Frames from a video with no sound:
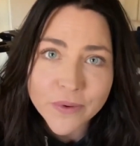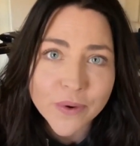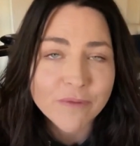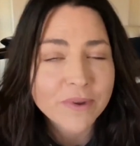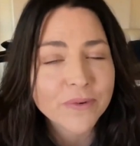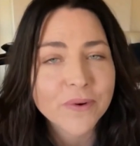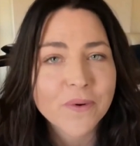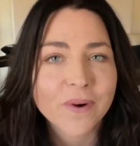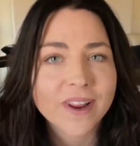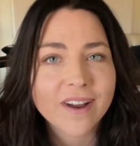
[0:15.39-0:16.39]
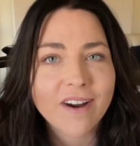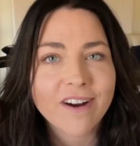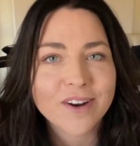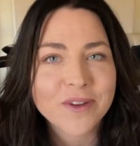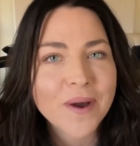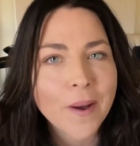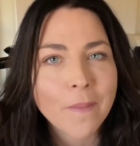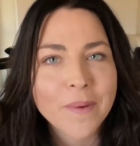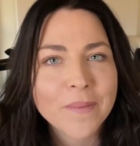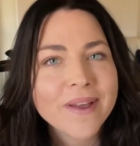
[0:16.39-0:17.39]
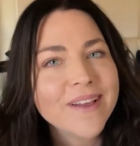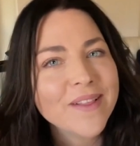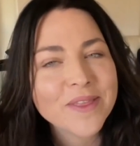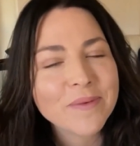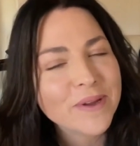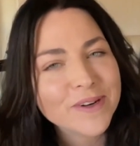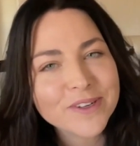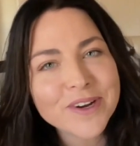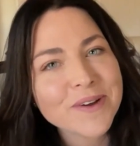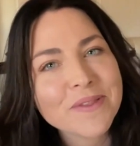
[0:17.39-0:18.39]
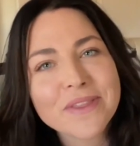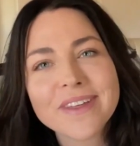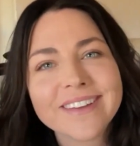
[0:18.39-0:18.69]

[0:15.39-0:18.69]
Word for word: where we've been recording our new album, The Bitter Truth.